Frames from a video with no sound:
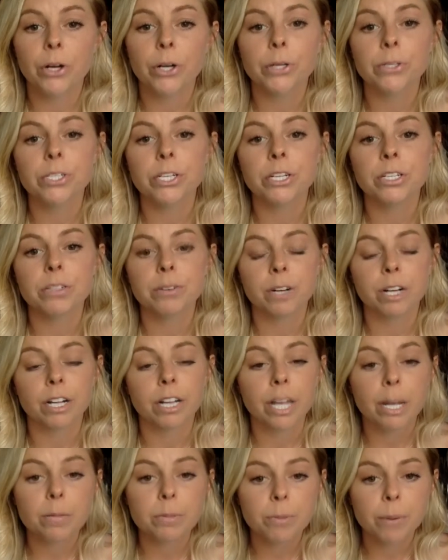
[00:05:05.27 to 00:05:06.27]
Codes are used for
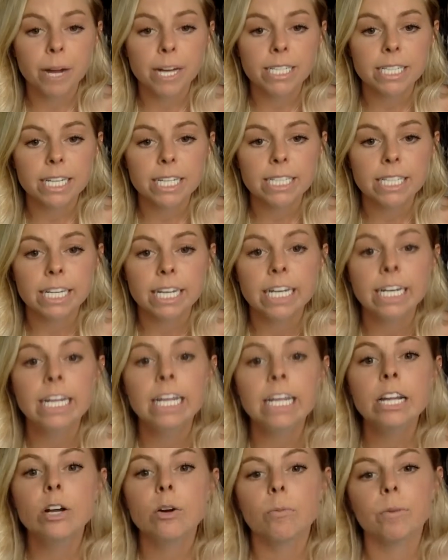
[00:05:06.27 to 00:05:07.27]
claims processing.
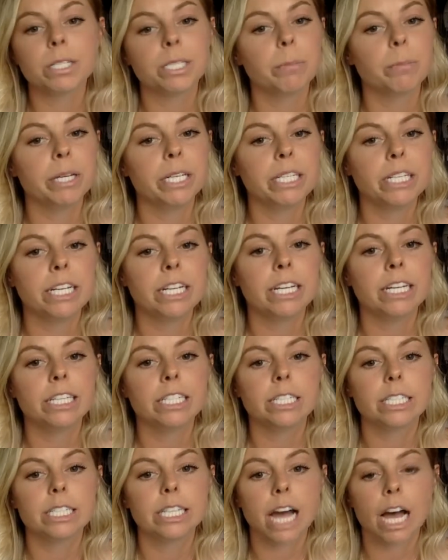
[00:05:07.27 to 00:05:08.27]
Once a
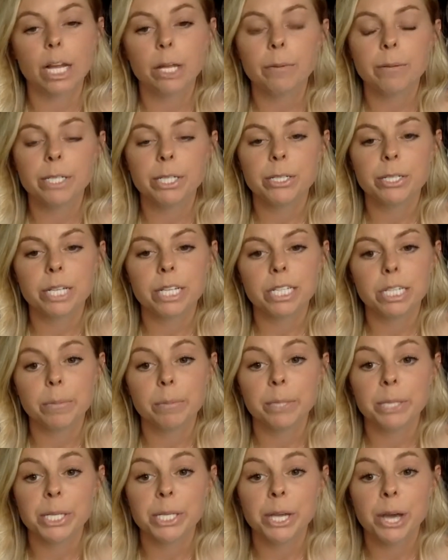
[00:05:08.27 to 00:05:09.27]
PT documents using a
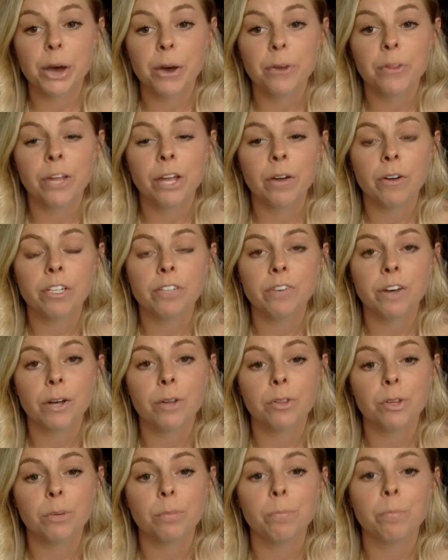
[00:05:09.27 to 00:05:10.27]
CPT code, the code is
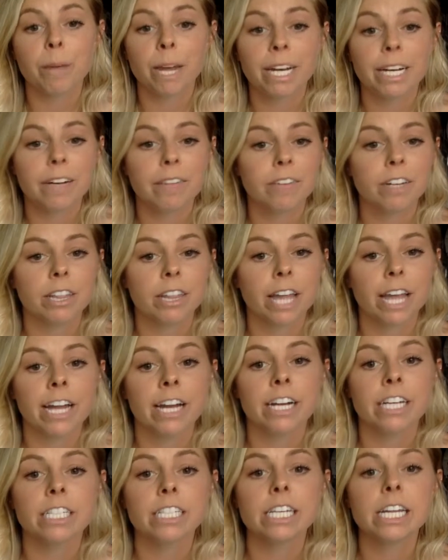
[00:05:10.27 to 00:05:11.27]
followed through many different
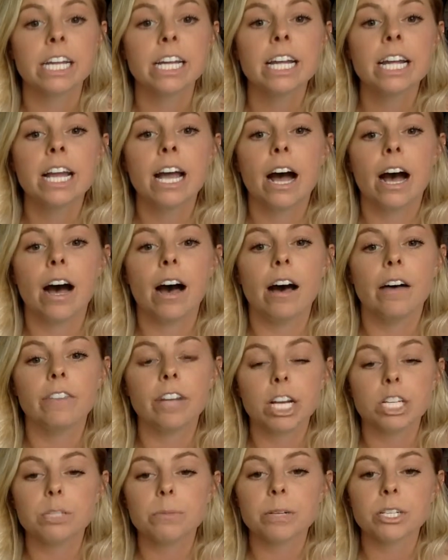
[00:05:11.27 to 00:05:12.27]
layers of
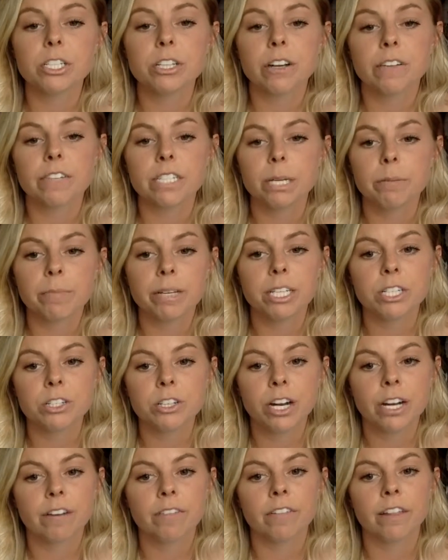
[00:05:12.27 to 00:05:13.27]
customer service and
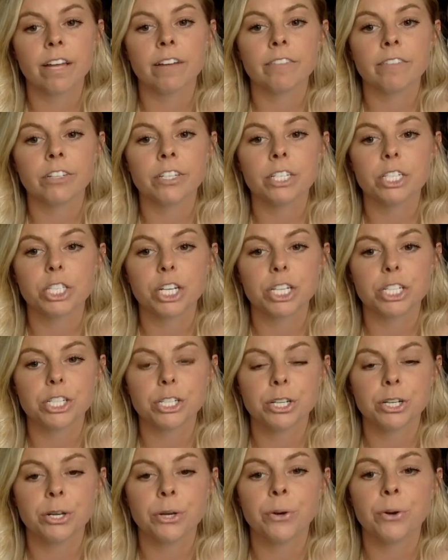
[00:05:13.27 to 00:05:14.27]
administrative levels just
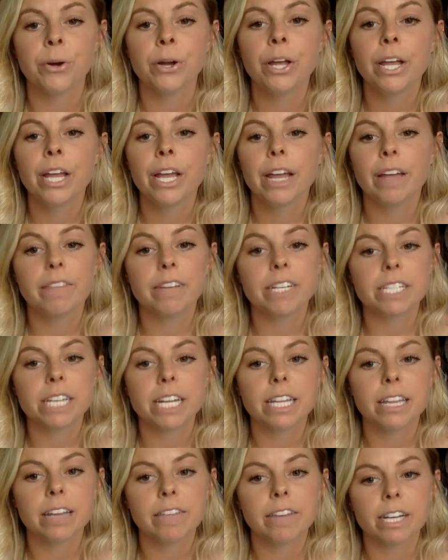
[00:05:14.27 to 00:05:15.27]
to
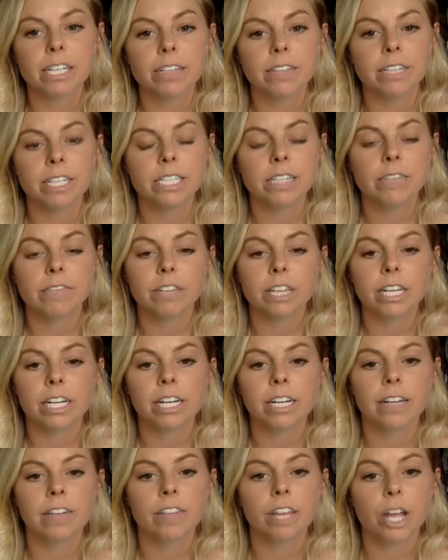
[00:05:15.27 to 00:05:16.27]
investigate the effectiveness and
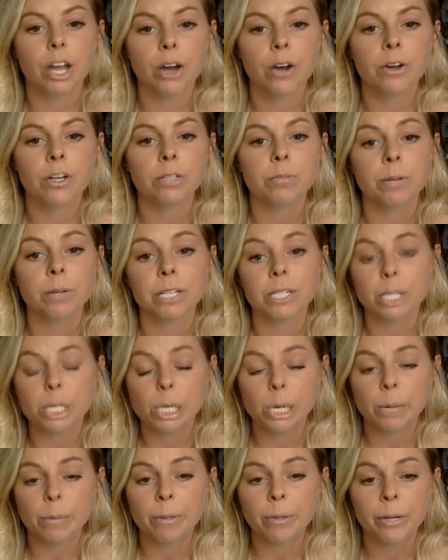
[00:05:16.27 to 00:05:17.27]
validity of the code as well as
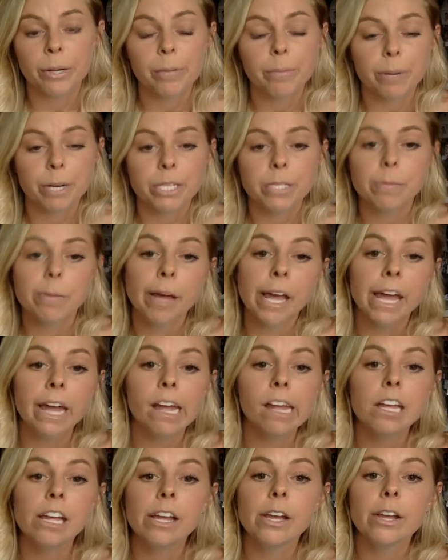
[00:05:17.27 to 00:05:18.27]
determine reimbursement.
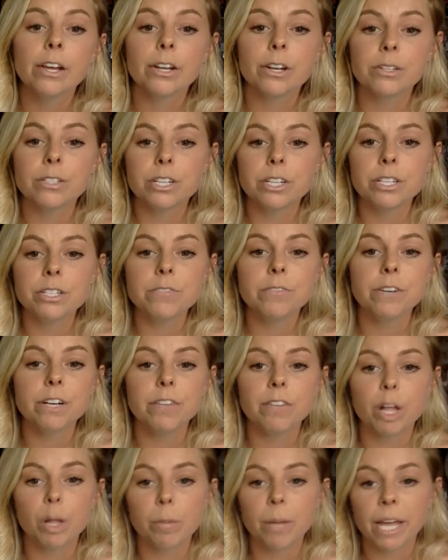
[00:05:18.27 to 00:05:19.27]
Codes are used for
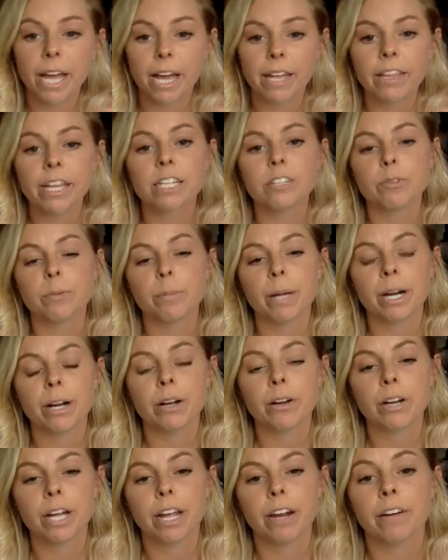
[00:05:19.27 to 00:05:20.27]
developing guidelines for
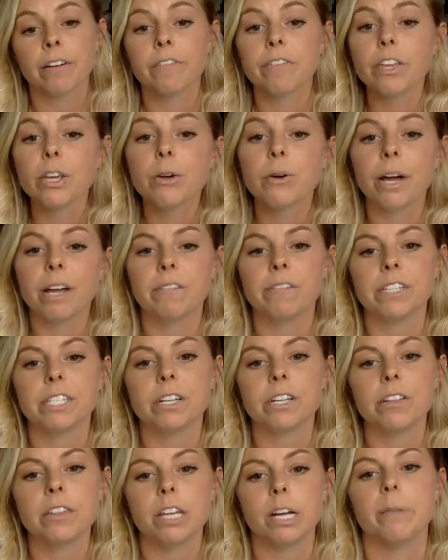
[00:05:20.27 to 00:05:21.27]
medical care review, and
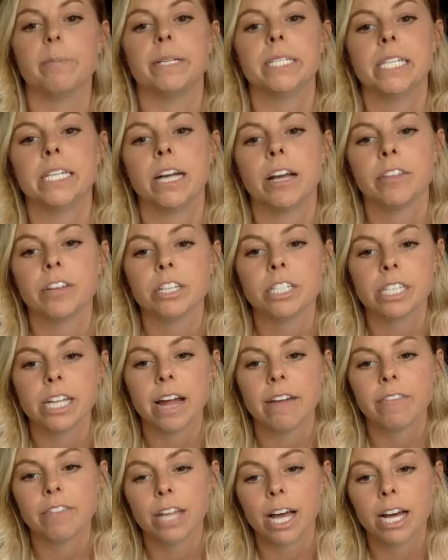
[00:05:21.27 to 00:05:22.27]
physical therapists and other
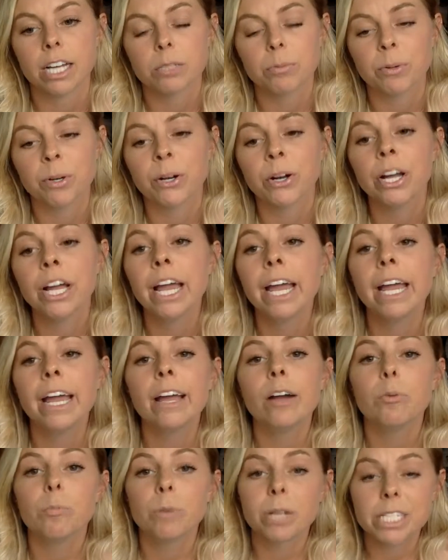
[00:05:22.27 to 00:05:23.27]
staff in the hospital,
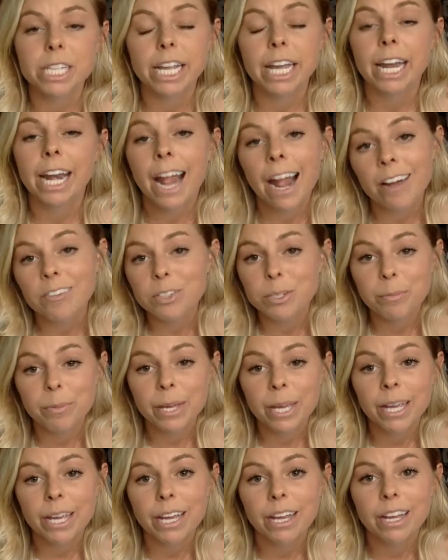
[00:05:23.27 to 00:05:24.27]
once again, have to
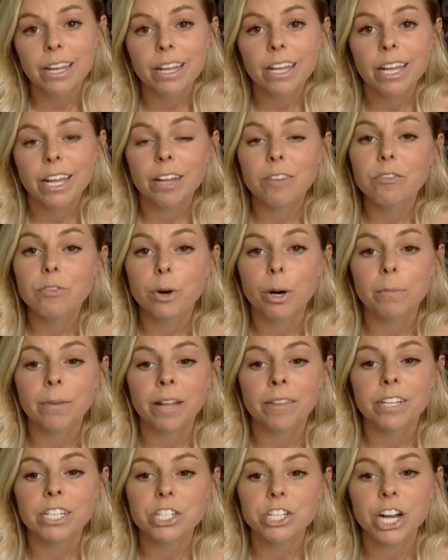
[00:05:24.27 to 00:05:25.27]
be informed
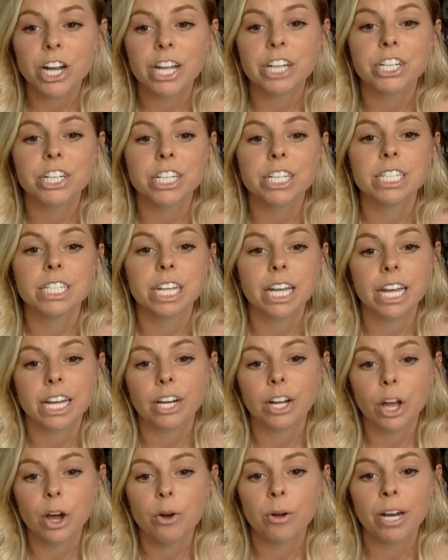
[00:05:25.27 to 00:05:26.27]
on these changes
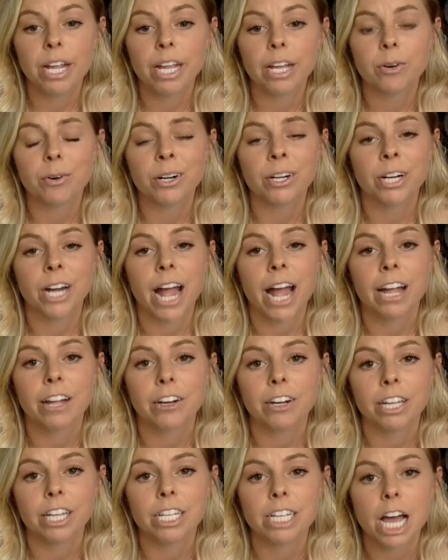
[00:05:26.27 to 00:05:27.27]
in coding in order to
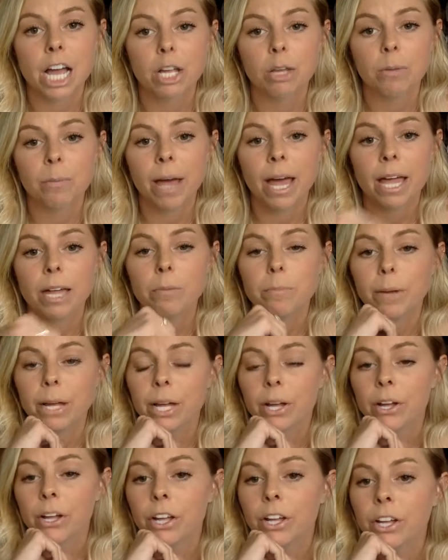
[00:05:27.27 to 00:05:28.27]
accurately document and
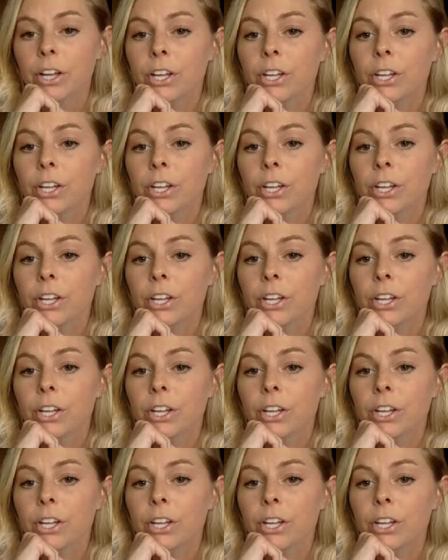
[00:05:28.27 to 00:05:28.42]
bill.